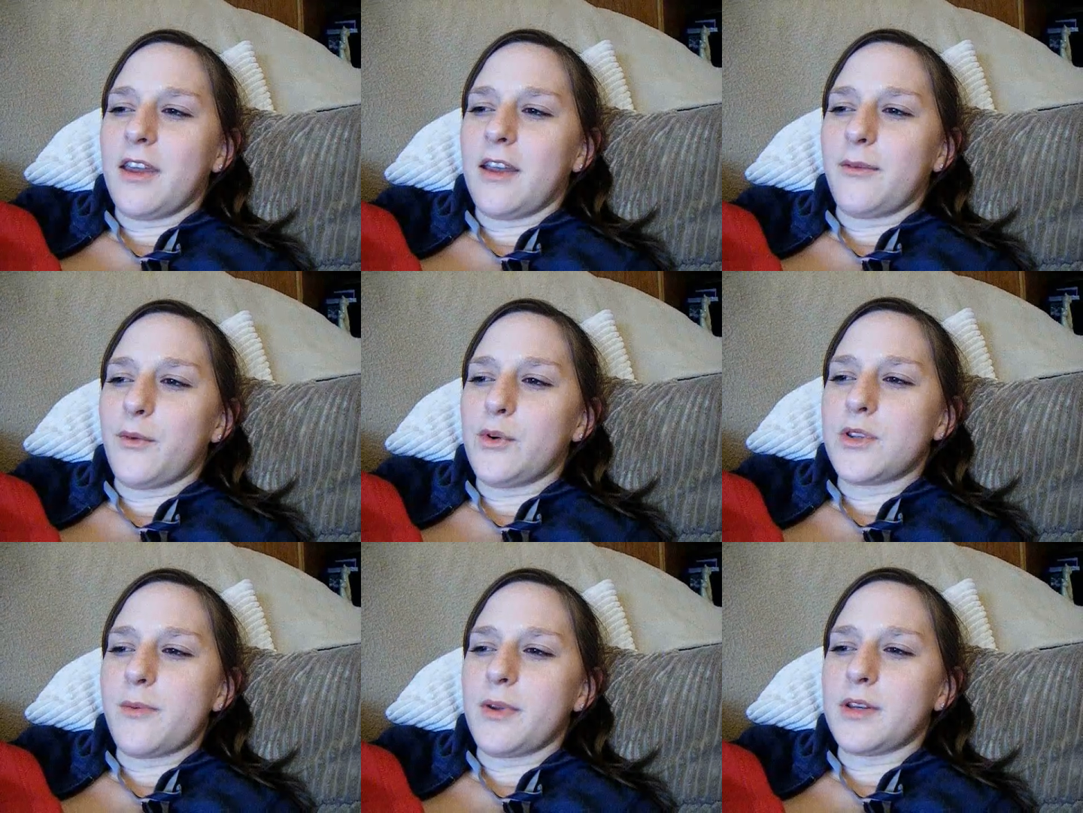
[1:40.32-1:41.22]
think
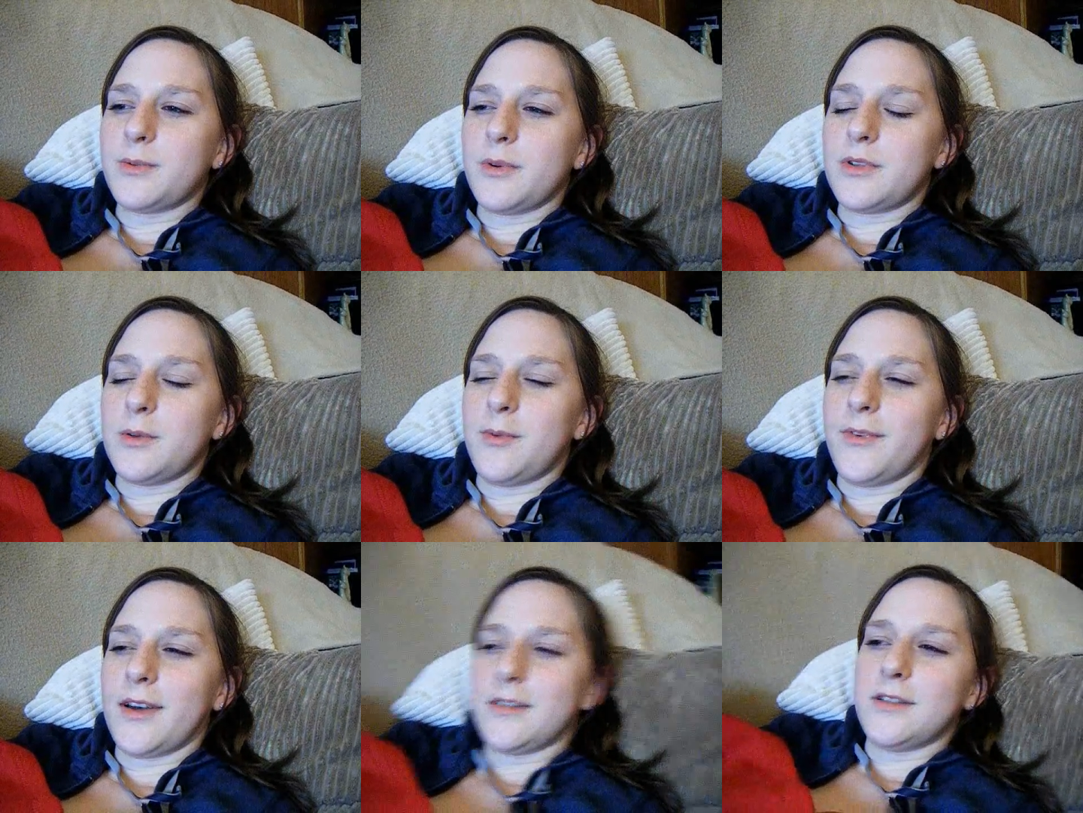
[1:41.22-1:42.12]
also because we were
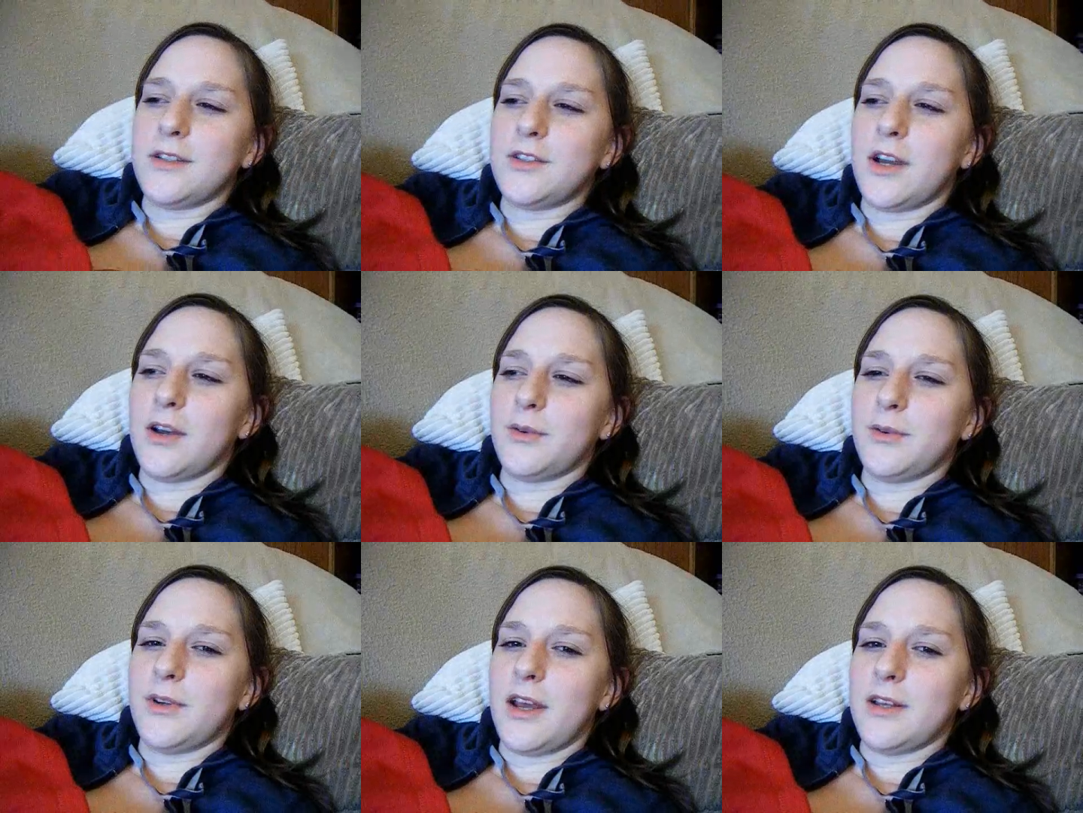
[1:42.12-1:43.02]
supervising a child
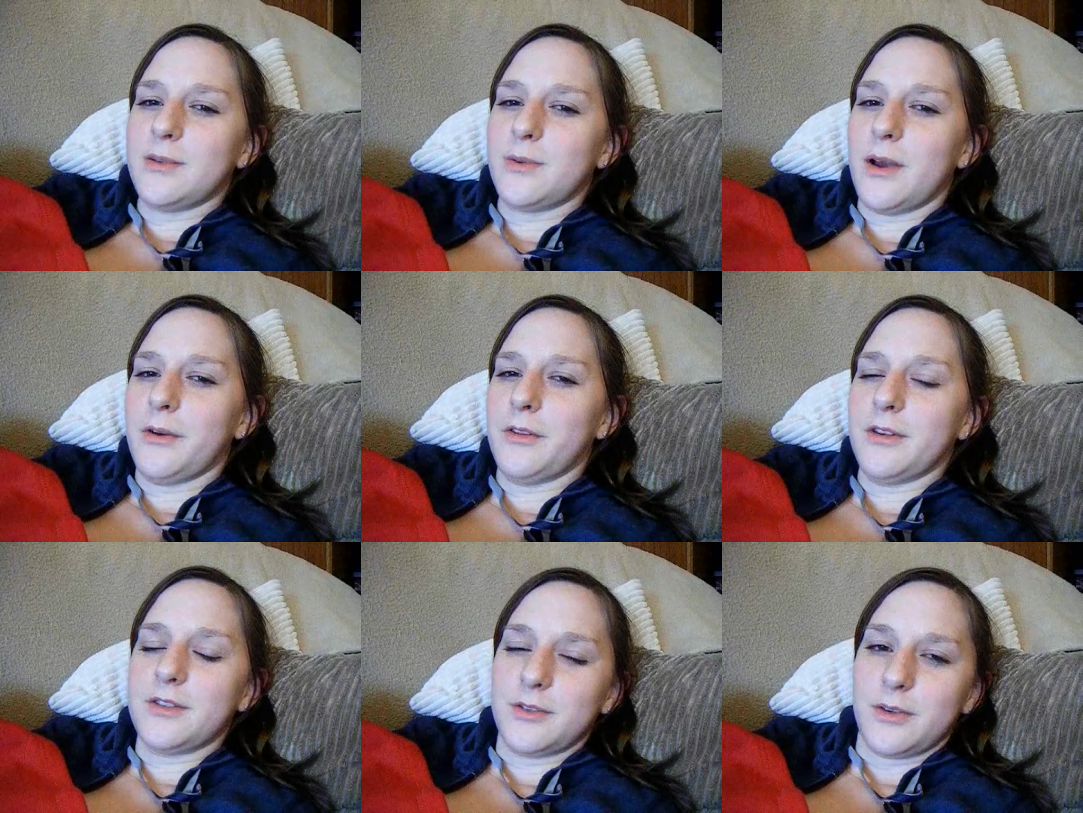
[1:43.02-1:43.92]
all day as well,
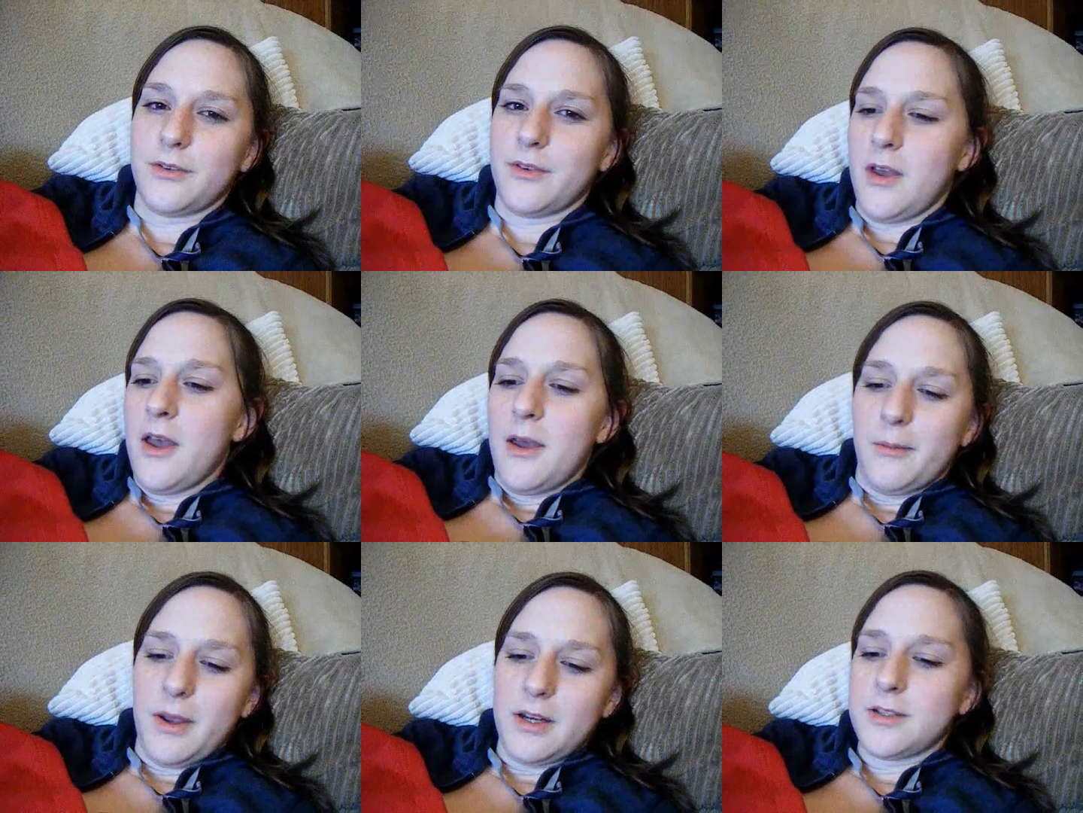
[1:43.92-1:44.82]
it sort of
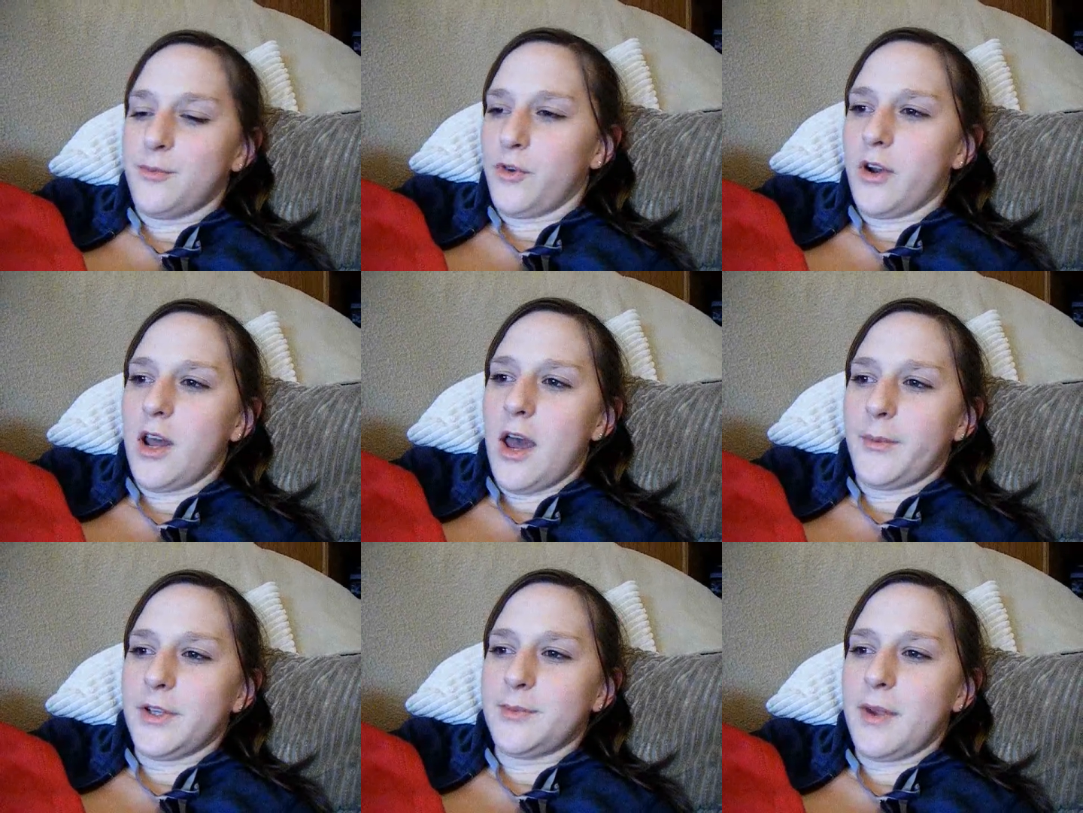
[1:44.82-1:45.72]
made us more
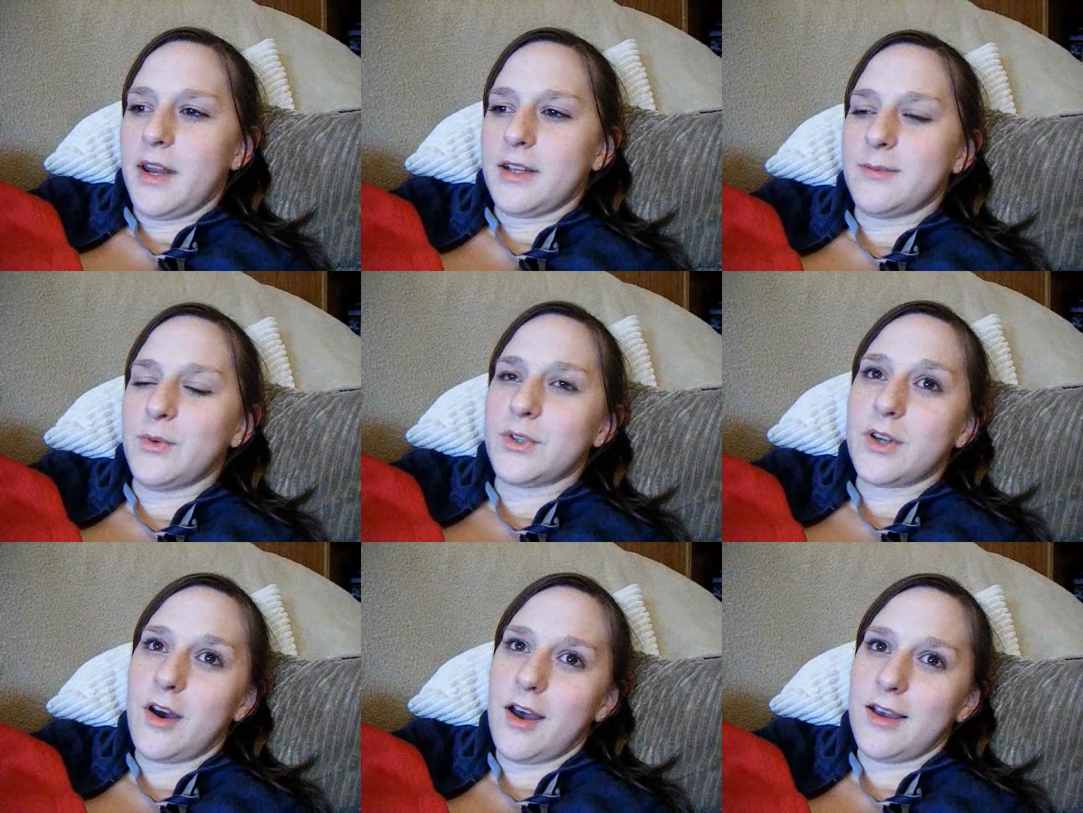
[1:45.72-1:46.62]
alert, which made us more
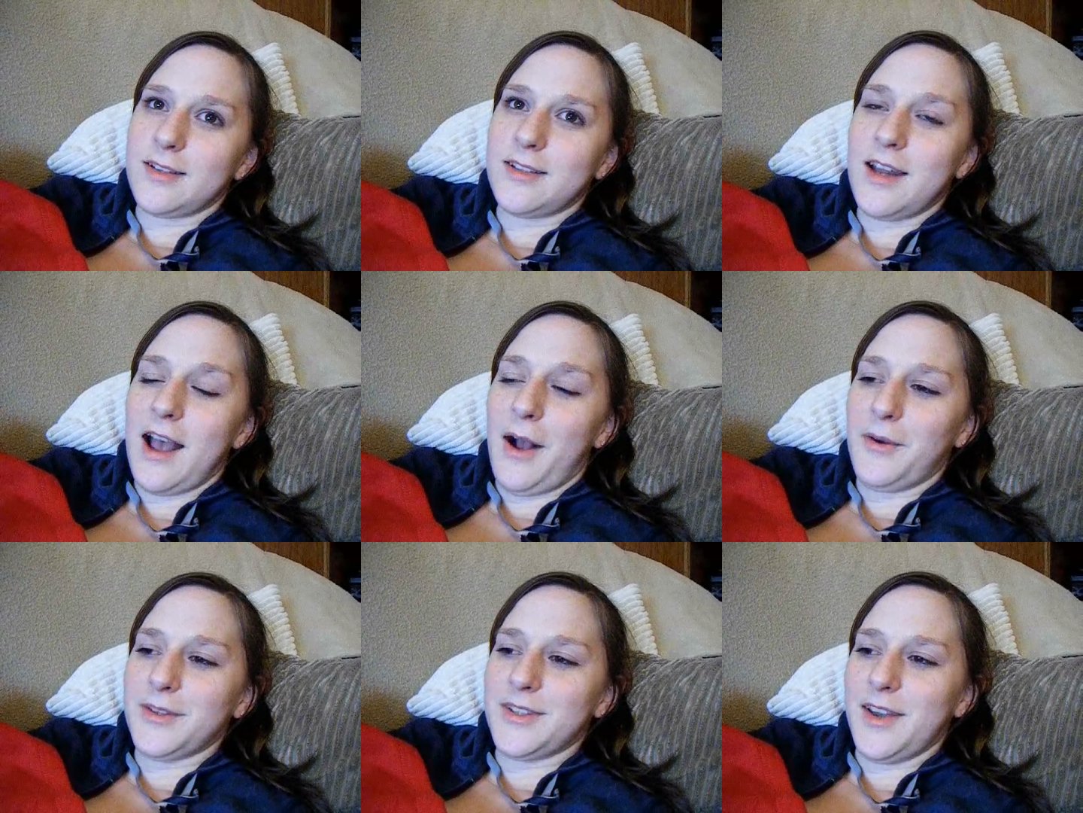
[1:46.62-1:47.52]
tired
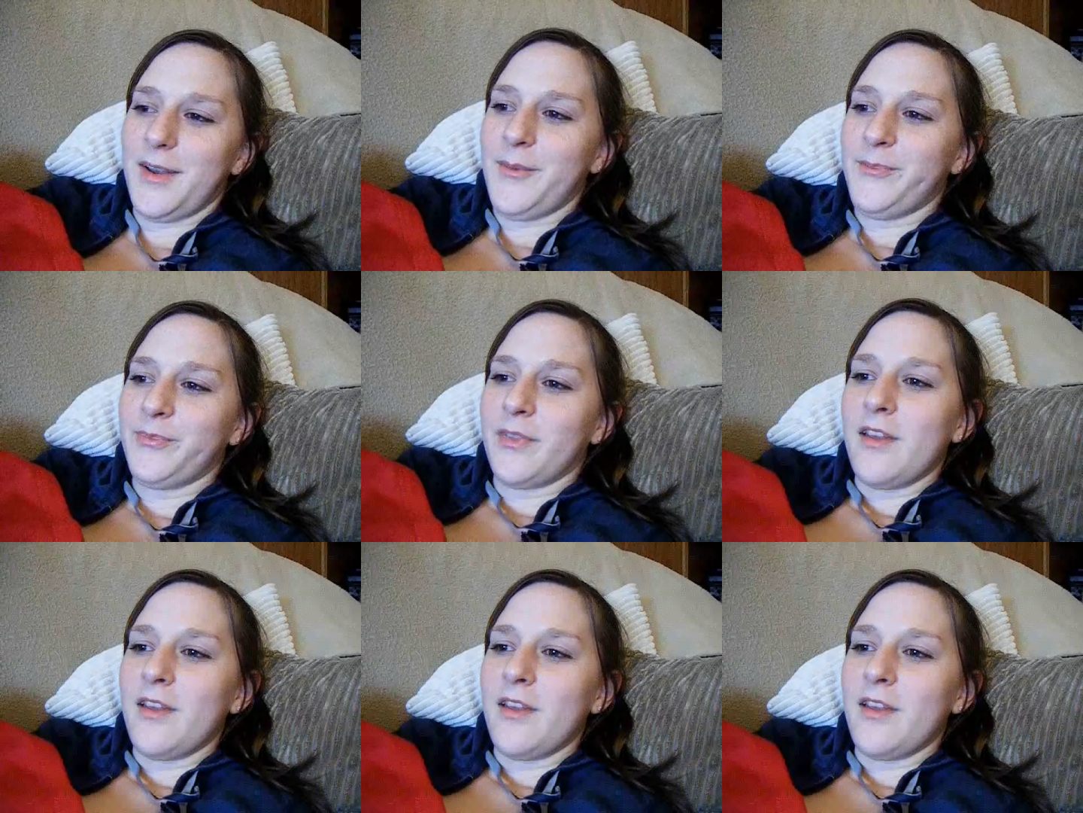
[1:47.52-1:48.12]
now. So